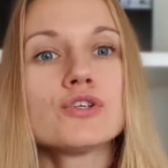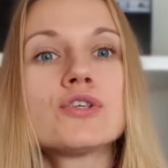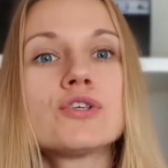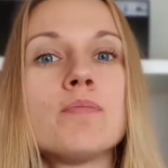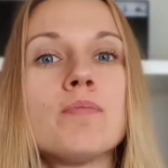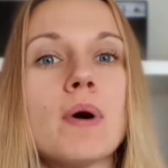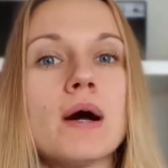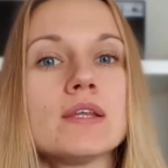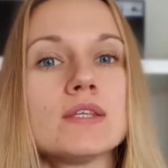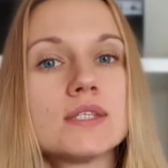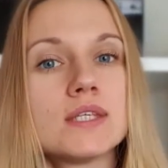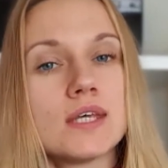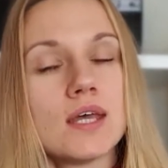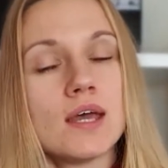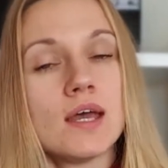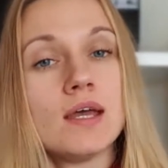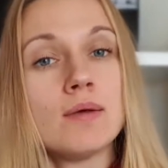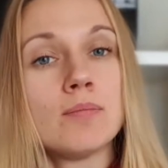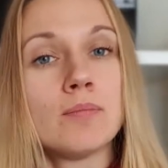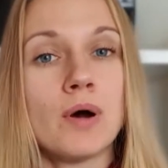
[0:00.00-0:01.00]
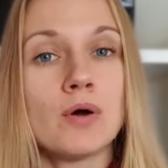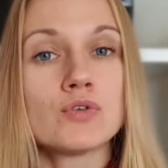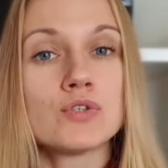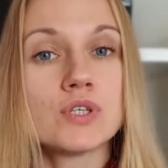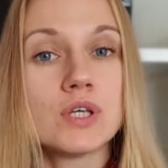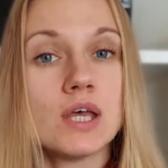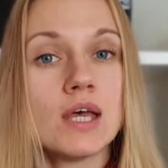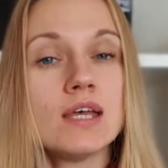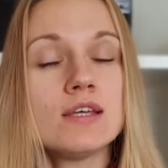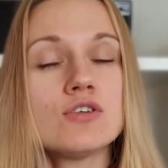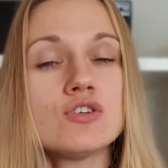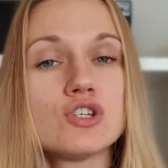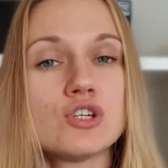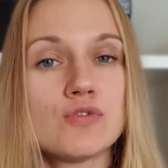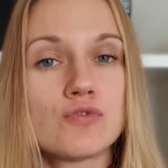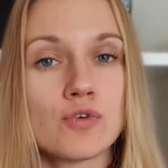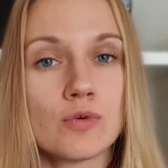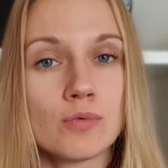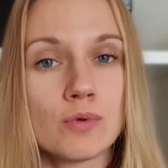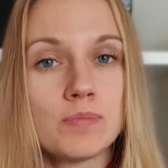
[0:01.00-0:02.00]
bounce the energy
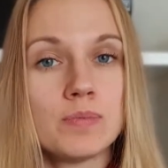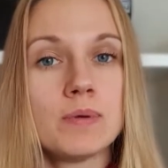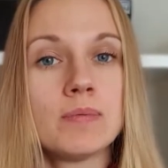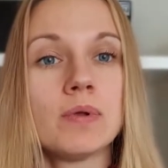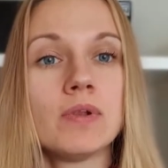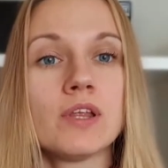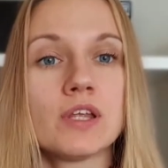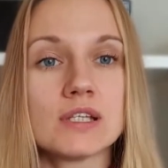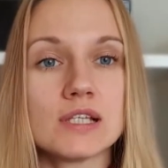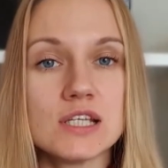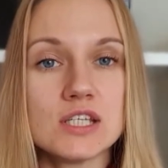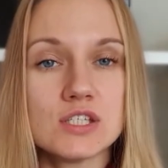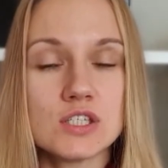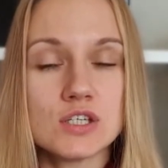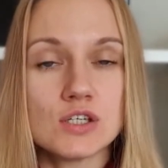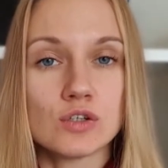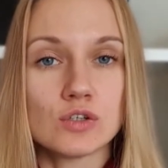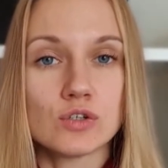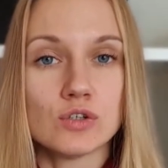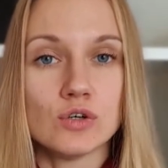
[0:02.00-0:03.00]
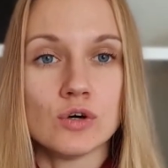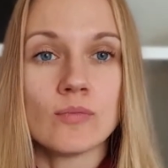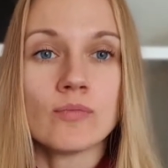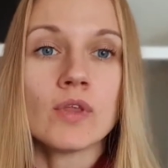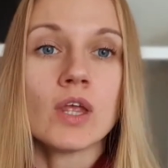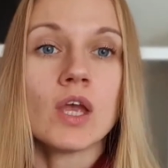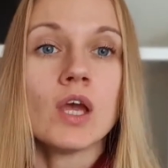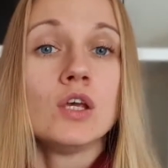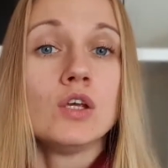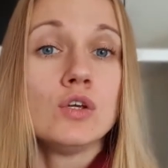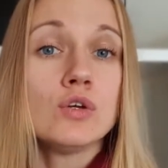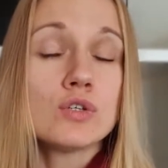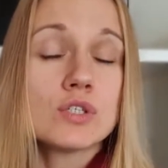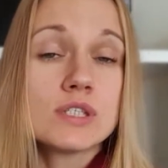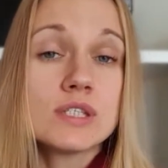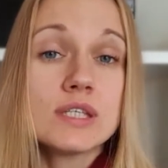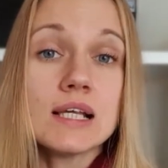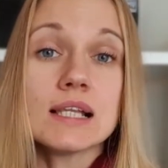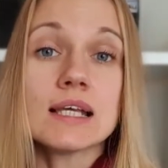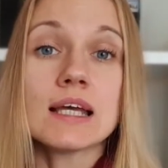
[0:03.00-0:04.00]
from the people that listening to you. You
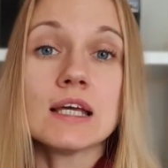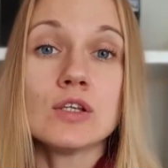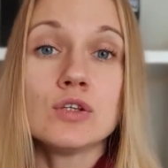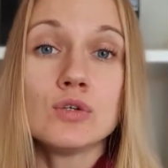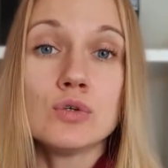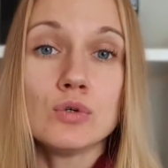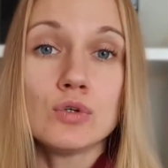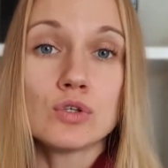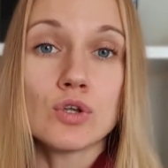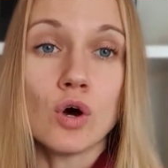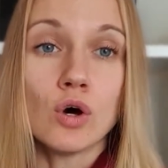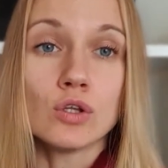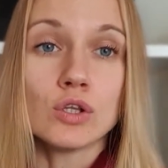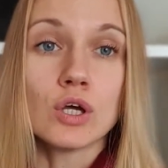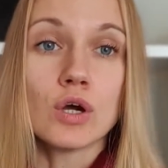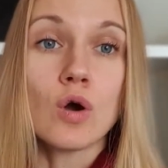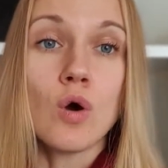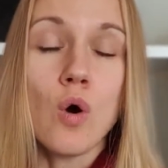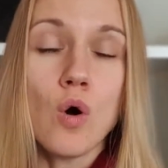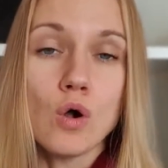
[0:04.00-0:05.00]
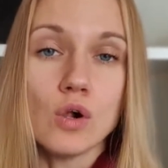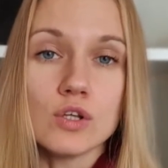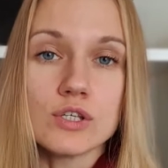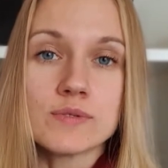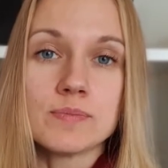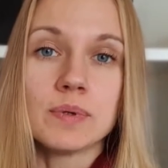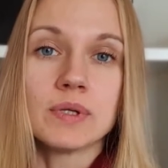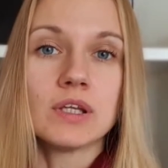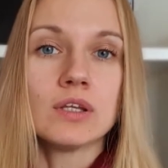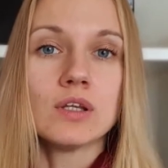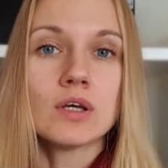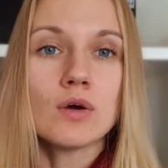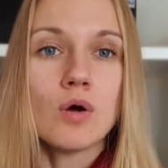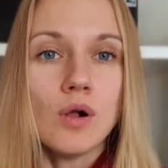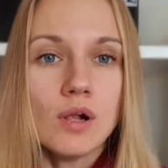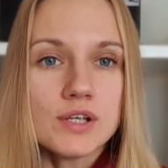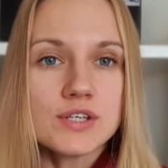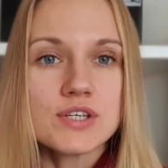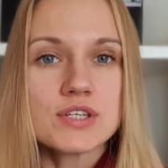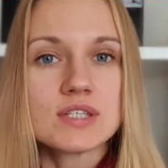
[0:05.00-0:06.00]
still can do it on the calls, but on the
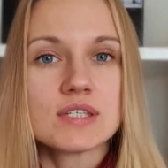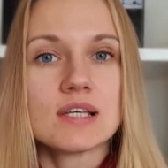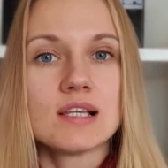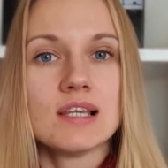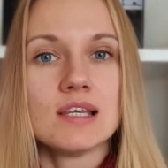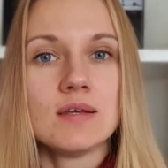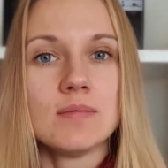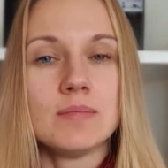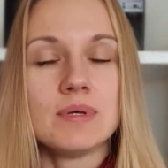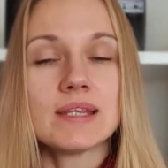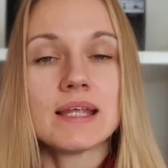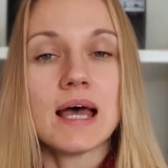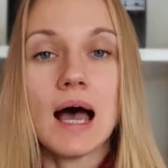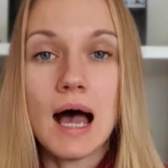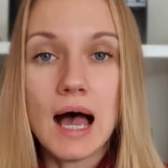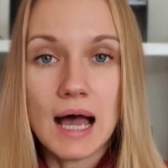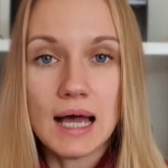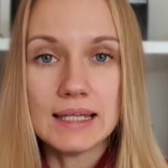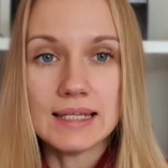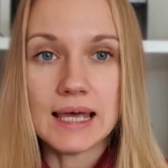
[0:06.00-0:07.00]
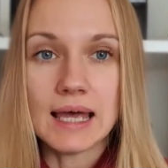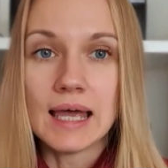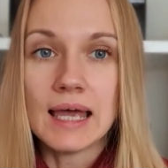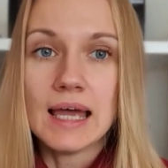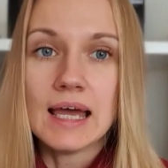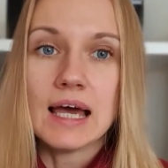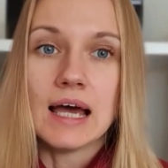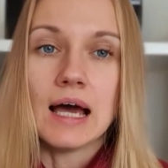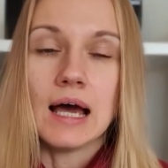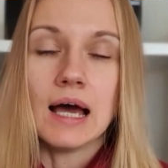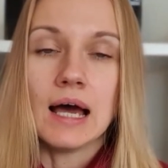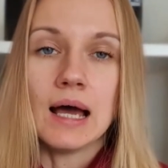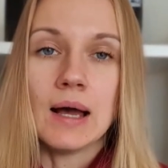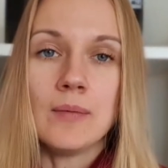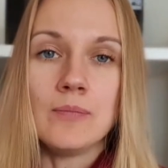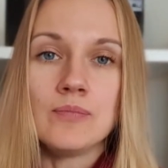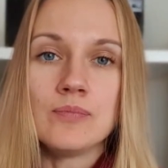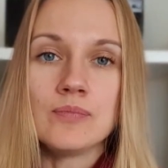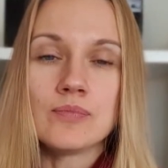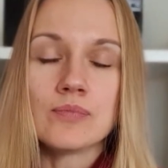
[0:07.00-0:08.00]
calls it's a little bit harder,
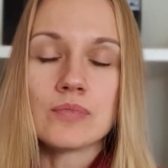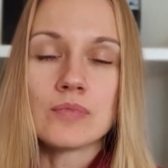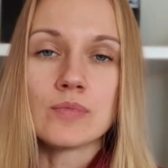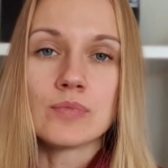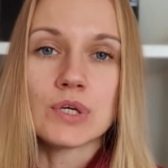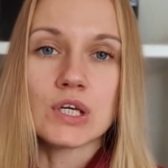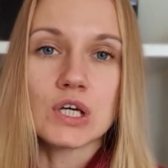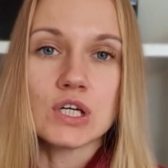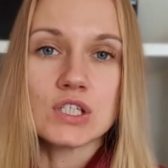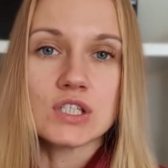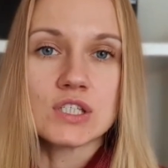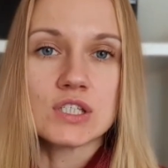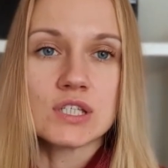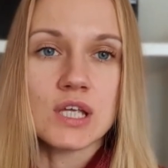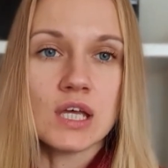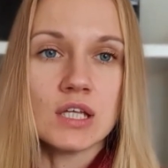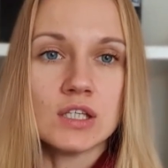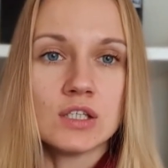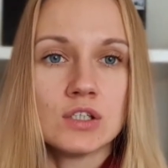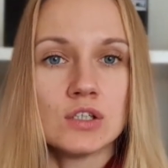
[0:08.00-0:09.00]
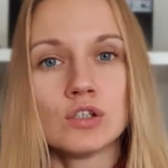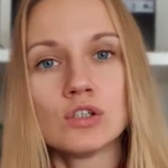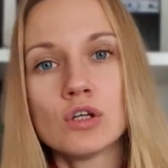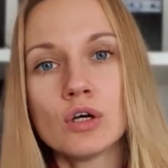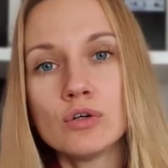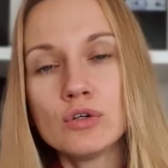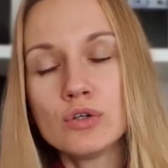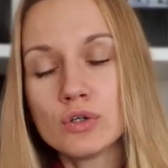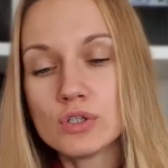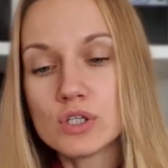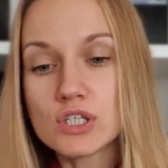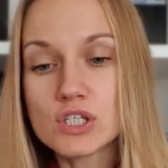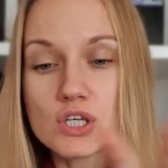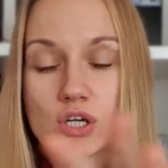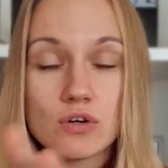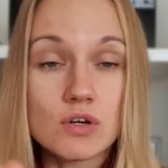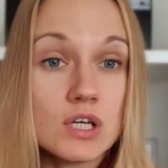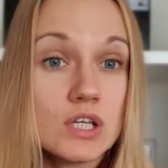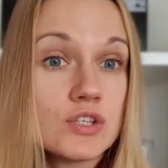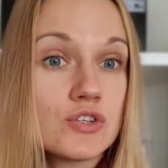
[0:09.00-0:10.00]
because then you're on the
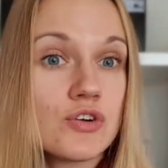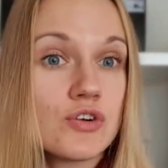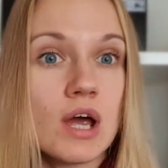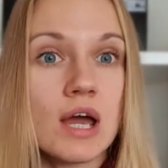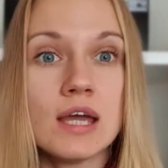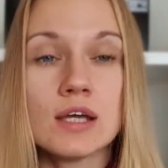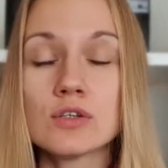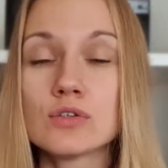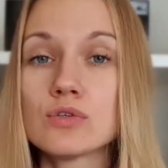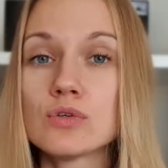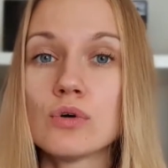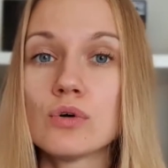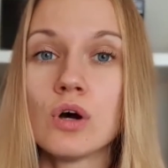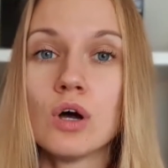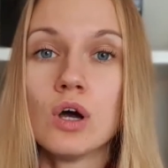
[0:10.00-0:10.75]
screen trying to